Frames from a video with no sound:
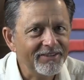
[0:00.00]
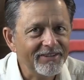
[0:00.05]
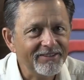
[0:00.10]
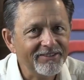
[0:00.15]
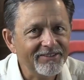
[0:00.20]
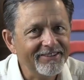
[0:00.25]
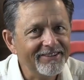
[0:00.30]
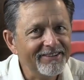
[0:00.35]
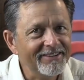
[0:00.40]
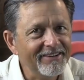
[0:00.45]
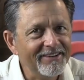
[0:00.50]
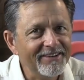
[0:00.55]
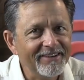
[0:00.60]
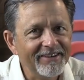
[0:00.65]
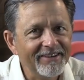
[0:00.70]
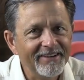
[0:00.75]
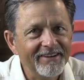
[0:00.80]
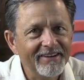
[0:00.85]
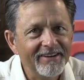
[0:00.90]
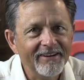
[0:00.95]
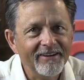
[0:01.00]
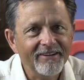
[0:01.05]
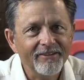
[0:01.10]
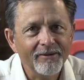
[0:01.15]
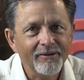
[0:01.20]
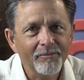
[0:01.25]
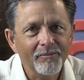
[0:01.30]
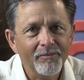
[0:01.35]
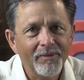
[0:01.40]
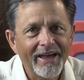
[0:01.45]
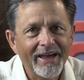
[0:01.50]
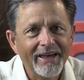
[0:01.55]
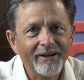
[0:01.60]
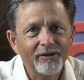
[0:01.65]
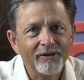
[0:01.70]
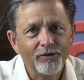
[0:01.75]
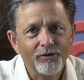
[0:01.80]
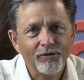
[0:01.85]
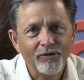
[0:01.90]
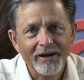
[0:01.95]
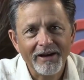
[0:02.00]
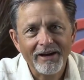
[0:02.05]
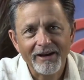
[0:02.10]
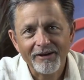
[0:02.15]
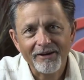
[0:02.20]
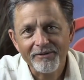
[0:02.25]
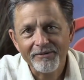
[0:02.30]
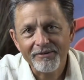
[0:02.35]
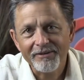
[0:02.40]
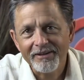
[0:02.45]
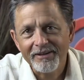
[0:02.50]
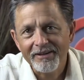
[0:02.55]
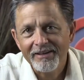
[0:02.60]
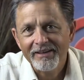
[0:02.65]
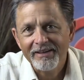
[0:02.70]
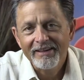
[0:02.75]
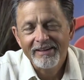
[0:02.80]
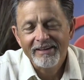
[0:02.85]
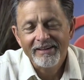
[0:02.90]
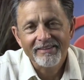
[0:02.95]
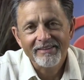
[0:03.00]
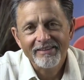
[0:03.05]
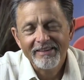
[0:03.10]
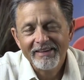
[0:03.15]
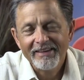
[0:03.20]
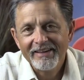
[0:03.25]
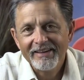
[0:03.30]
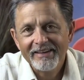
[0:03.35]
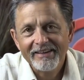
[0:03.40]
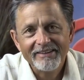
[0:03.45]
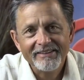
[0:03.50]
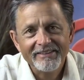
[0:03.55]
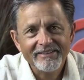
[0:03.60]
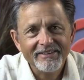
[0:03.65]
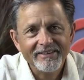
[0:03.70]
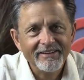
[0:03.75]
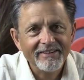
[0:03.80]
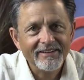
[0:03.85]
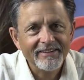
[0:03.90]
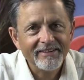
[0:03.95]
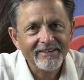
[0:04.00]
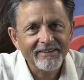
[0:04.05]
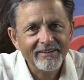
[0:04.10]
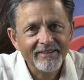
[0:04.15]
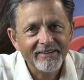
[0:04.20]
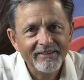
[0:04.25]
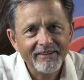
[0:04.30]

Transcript: That's another battleground that, uh,